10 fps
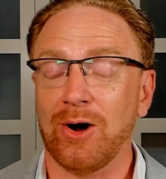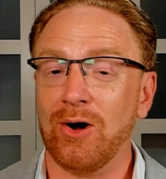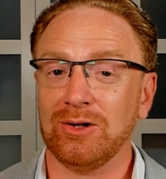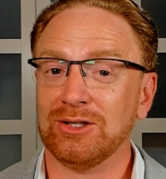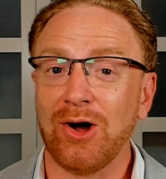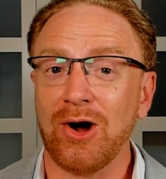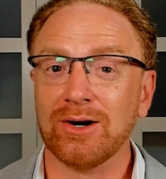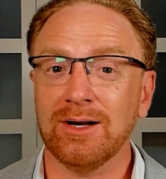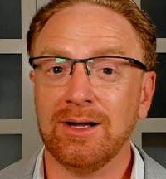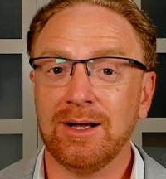all
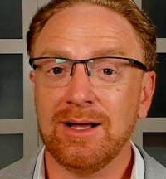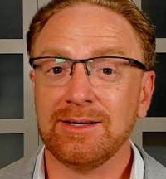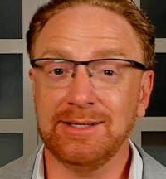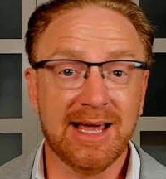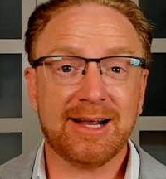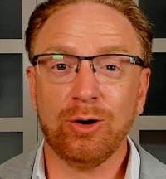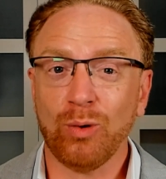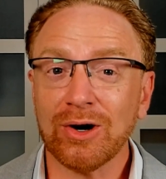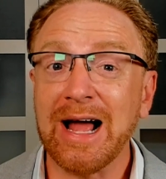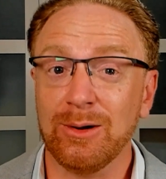along, getting a
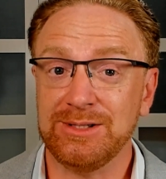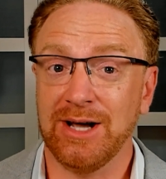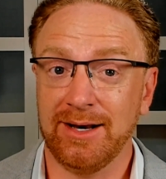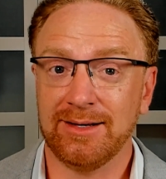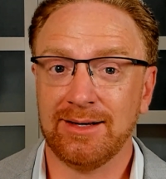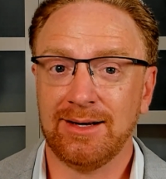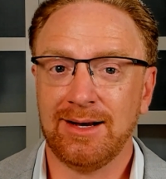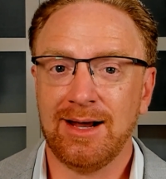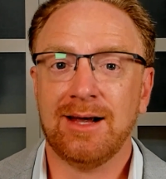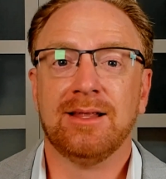workout done.
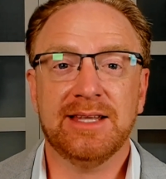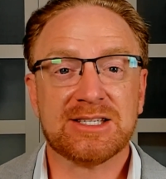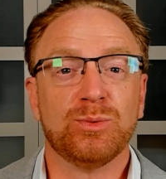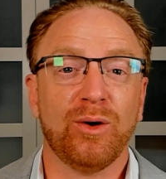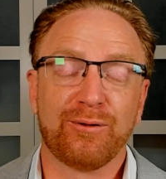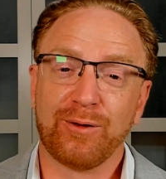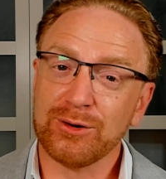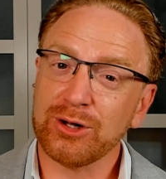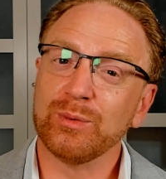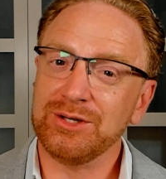This will
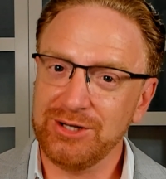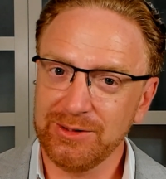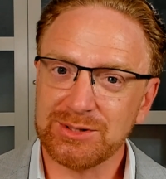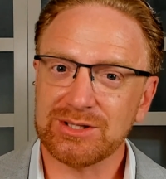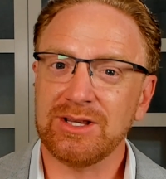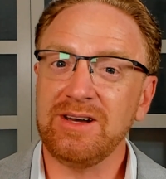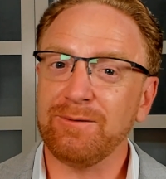further reduce the